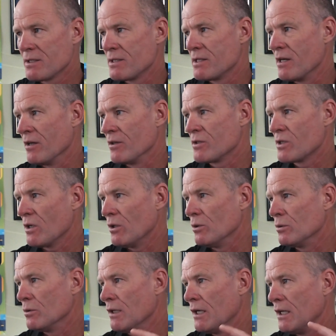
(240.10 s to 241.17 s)
is here.
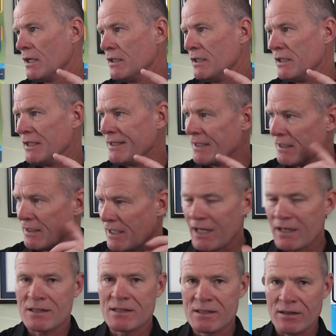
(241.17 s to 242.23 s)
So the
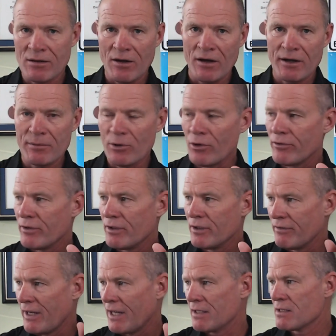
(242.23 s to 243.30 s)
next automotive
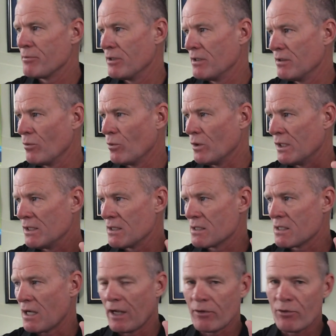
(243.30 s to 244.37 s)
advancement was
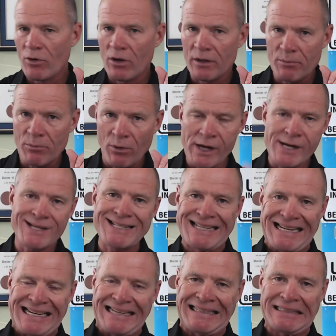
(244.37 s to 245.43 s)
hydraulic brakes.
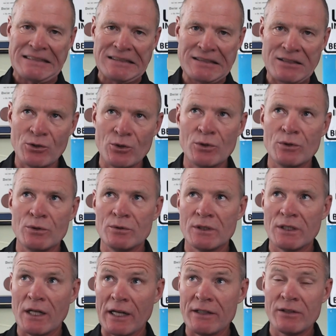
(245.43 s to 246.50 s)
Into the
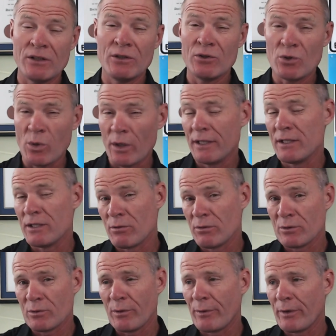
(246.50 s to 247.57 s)
1920s
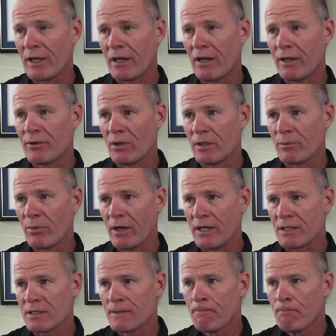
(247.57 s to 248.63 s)
was when we got hydraulic brakes.